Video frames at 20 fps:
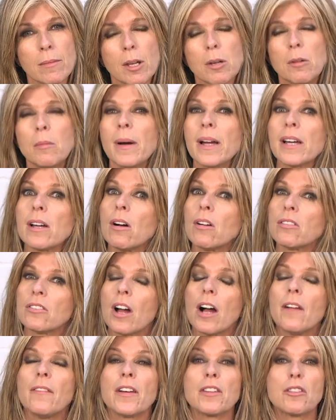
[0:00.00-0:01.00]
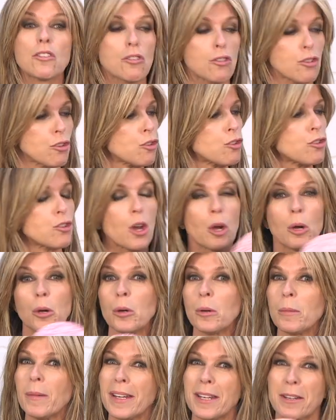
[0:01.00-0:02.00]
Oh my gosh, I've had
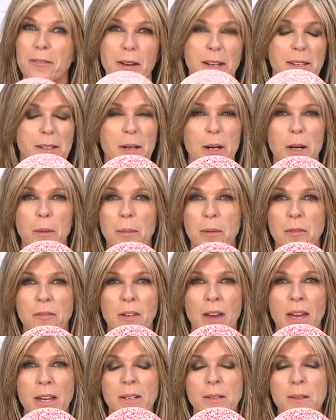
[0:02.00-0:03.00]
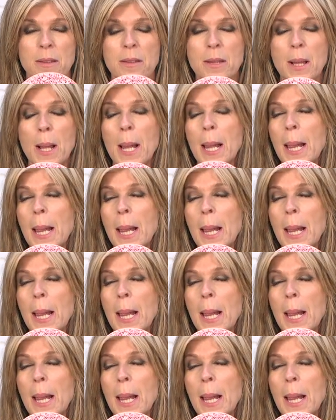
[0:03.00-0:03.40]
so many red carpet fails.